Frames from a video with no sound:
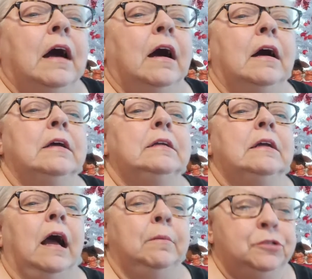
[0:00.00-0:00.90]
Uh,
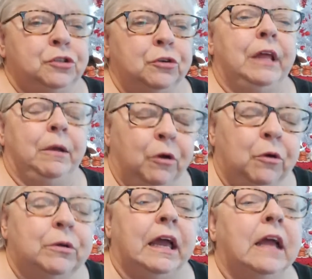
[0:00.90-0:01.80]
I'm sure they were
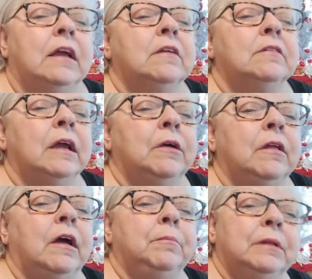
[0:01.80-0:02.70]
okay.
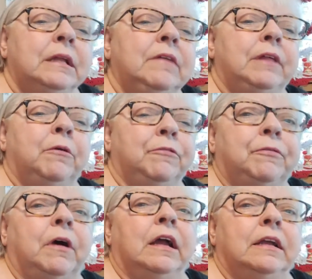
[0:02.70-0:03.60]
They, I believe they were
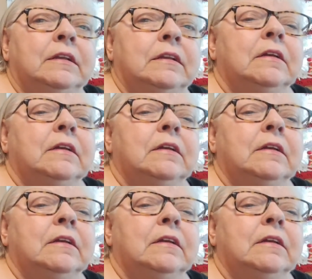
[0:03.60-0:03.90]
fine.